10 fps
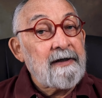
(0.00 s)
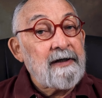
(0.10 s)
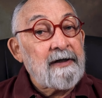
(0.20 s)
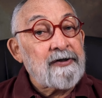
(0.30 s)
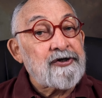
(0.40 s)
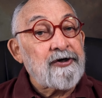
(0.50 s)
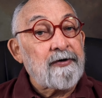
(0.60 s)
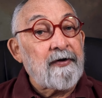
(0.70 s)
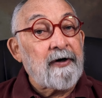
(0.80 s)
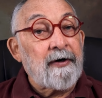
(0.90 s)
Ensure
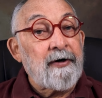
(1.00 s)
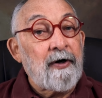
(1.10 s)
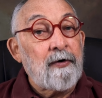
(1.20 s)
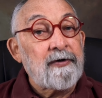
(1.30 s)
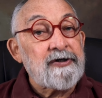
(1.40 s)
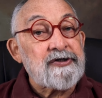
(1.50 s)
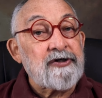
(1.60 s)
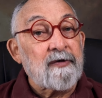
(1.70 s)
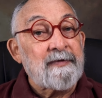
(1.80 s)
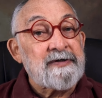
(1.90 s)
there are no
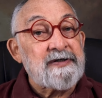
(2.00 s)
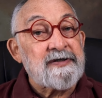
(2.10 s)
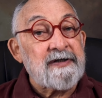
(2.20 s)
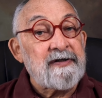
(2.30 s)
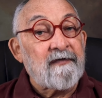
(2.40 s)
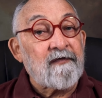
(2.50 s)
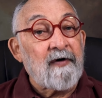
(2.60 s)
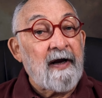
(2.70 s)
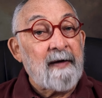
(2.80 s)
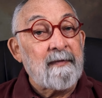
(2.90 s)
disturbances in the
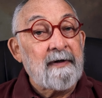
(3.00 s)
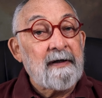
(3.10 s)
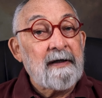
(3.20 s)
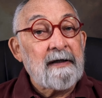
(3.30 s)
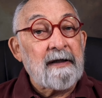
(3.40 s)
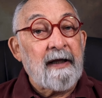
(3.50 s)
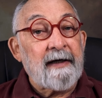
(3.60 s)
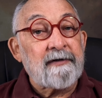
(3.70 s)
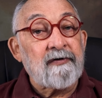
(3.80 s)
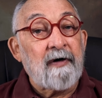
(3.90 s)
frame,
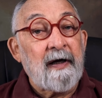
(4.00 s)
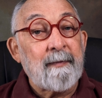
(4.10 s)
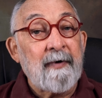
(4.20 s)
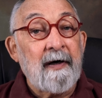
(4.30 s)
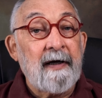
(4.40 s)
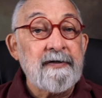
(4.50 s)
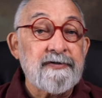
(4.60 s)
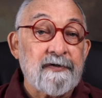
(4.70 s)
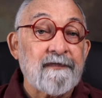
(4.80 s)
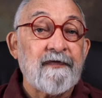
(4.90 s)
like tripods
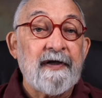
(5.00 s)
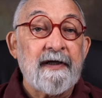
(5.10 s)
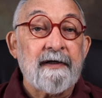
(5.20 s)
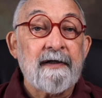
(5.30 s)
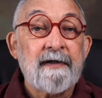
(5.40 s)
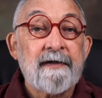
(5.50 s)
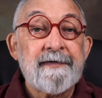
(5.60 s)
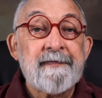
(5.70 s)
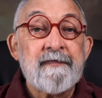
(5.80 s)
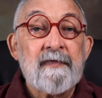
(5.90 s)
or feet.
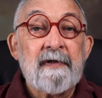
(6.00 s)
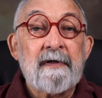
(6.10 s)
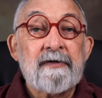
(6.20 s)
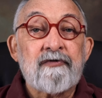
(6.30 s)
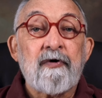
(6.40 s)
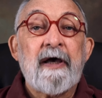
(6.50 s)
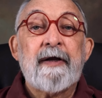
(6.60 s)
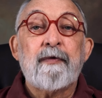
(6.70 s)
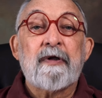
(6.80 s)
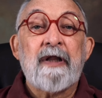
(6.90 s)
Try
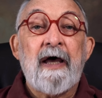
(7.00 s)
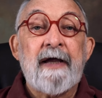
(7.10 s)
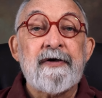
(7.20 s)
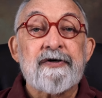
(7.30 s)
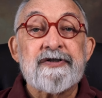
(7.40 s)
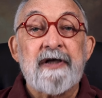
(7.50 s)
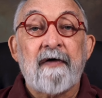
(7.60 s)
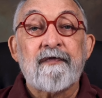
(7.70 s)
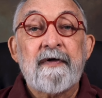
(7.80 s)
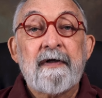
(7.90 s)
to align
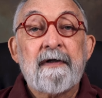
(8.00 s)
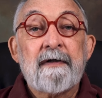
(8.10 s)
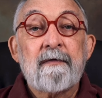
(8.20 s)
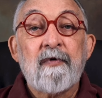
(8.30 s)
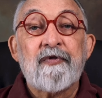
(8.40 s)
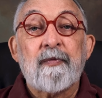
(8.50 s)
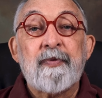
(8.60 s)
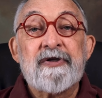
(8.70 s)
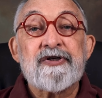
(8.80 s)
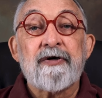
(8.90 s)
yourself with the
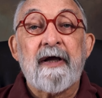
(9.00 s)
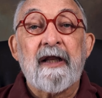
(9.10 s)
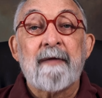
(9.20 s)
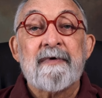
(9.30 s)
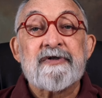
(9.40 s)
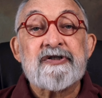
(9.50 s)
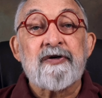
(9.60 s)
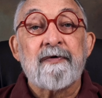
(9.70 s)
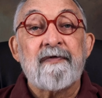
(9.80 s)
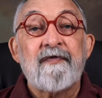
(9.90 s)
picture elements
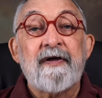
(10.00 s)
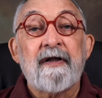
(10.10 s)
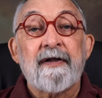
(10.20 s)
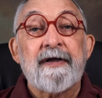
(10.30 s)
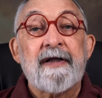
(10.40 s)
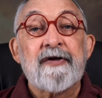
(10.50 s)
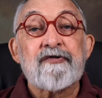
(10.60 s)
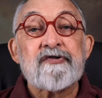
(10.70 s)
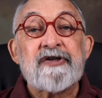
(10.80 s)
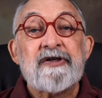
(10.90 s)
to reveal an
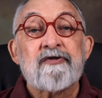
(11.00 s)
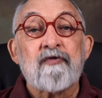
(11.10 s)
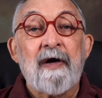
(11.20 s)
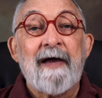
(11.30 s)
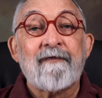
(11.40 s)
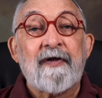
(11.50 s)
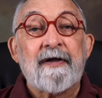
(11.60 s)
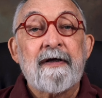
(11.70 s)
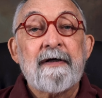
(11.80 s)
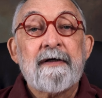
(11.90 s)
interesting
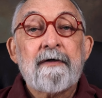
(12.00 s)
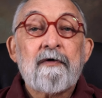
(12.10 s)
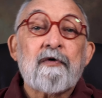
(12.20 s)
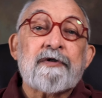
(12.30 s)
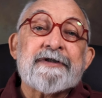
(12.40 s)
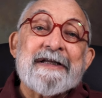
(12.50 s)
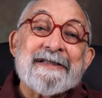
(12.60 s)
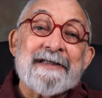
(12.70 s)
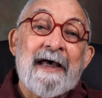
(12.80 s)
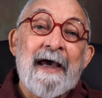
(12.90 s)
graphic or
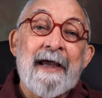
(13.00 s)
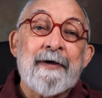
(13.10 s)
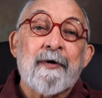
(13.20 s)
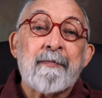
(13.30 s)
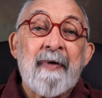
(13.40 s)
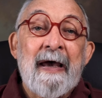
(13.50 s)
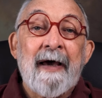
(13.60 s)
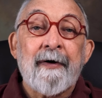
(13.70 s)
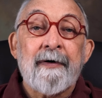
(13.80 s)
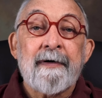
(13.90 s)
design or
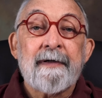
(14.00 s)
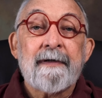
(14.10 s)
pattern.